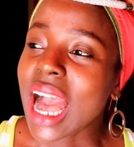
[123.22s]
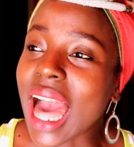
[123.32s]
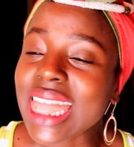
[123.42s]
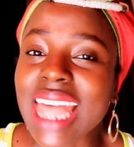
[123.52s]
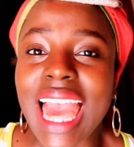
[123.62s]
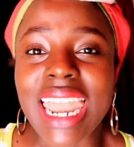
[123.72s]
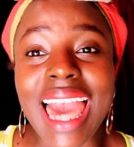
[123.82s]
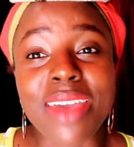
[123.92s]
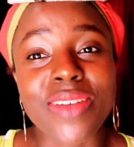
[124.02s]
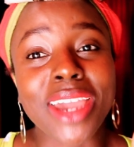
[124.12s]
And then
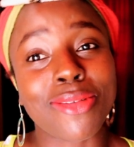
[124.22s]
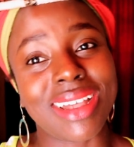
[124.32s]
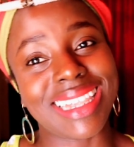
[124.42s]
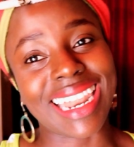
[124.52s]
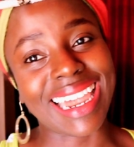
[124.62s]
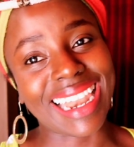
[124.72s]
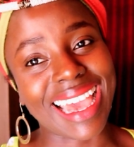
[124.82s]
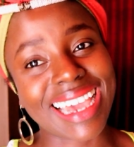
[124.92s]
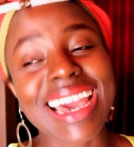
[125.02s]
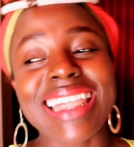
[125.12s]
I find one that I
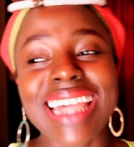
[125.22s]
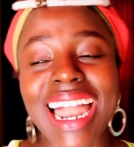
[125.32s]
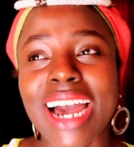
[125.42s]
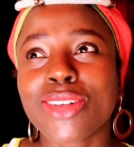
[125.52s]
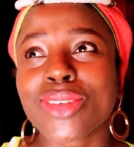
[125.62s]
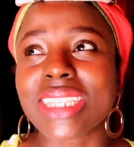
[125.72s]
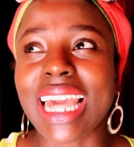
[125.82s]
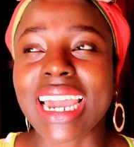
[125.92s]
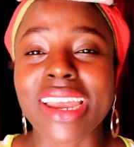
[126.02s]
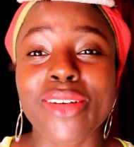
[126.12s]
like. That house was
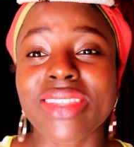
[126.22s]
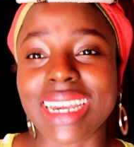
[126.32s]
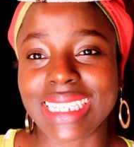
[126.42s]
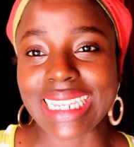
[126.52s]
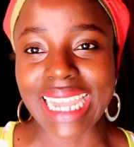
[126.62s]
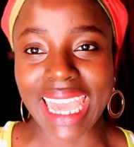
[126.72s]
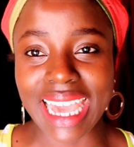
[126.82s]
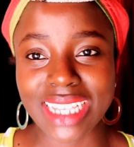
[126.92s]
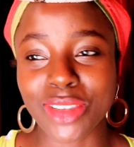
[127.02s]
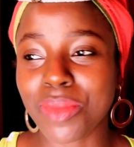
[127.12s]
like around
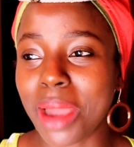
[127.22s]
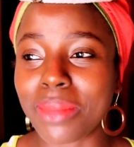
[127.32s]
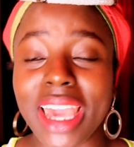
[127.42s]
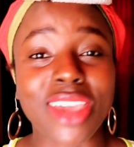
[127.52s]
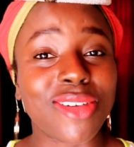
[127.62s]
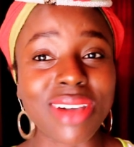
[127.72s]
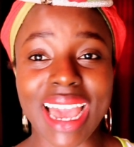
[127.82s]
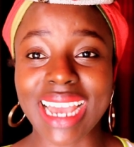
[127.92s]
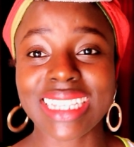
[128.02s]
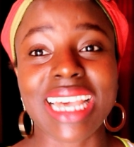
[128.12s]
13k. So me, I'm like, you
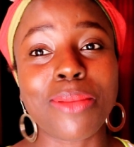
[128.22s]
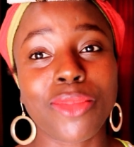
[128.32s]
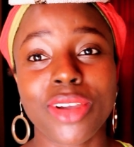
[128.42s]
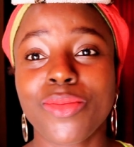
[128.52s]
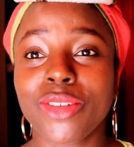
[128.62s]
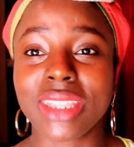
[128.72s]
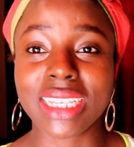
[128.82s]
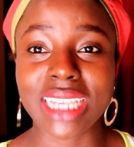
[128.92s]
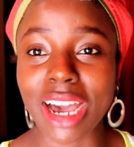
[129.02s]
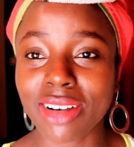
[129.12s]
guys, I'm going for
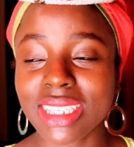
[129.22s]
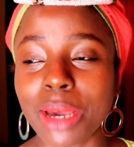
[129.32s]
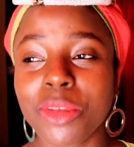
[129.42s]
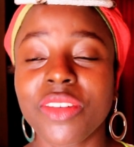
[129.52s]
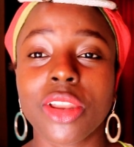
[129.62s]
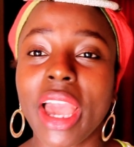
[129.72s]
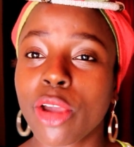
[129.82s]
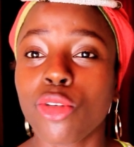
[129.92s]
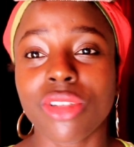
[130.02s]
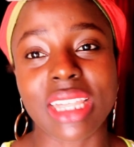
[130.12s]
this house. I'm even, I
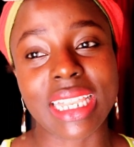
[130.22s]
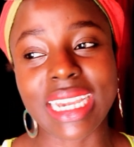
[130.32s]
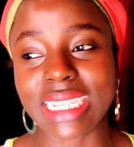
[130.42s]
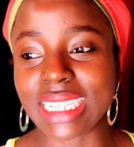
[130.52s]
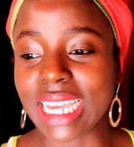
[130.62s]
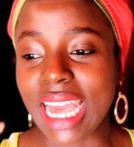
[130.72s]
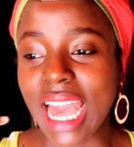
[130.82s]
called the lady.